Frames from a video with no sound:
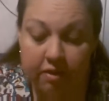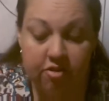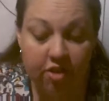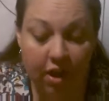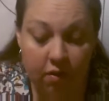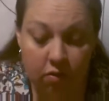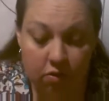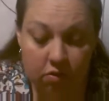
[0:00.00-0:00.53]
the
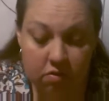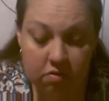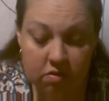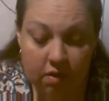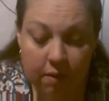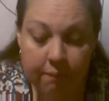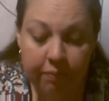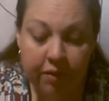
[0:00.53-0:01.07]

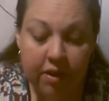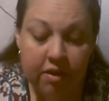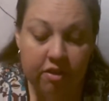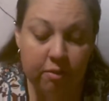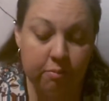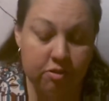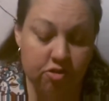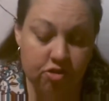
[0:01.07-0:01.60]
generals,
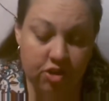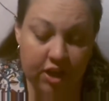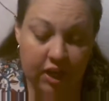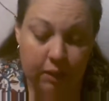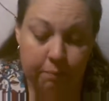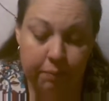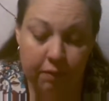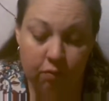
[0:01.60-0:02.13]
the
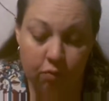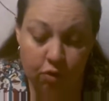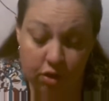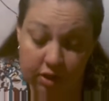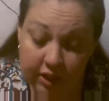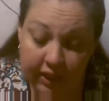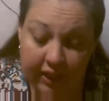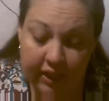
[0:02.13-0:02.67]
machine, but
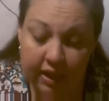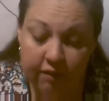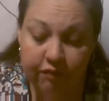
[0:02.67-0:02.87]
really,